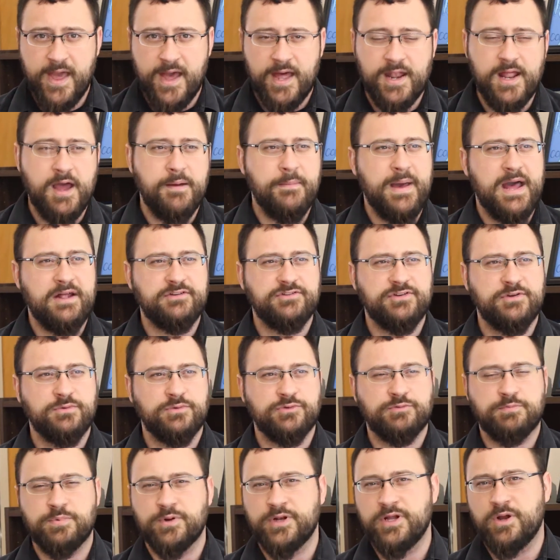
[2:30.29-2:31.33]
And I imagine it
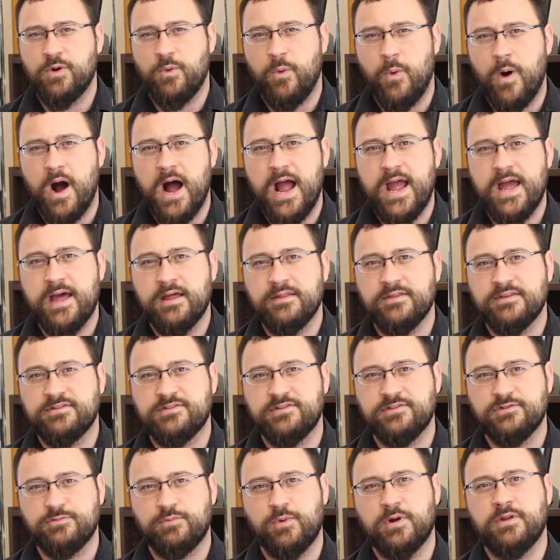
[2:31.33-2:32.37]
was pretty quiet. This
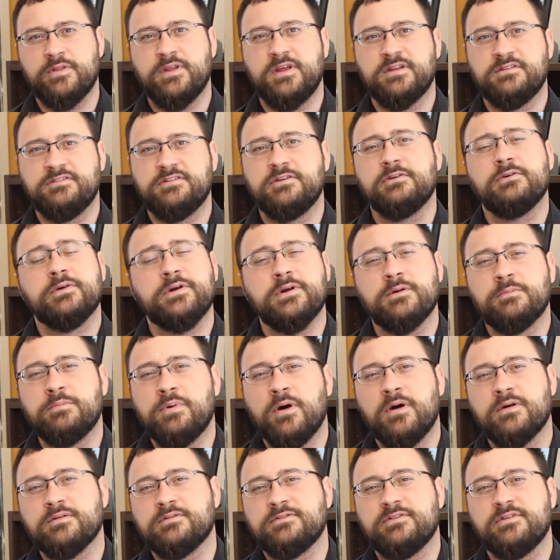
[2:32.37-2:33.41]
is one of the interior
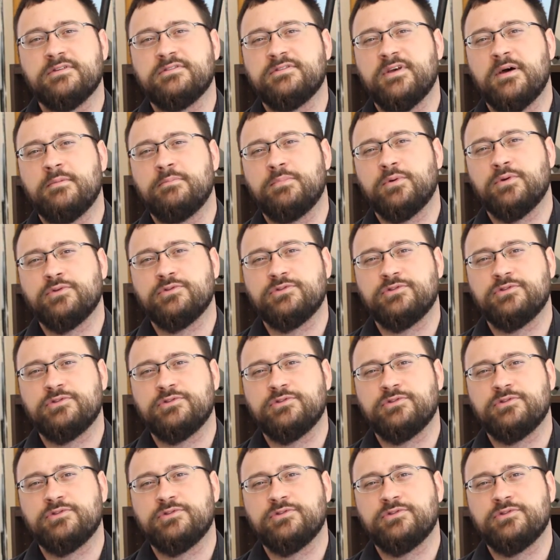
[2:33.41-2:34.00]
parts of the temple,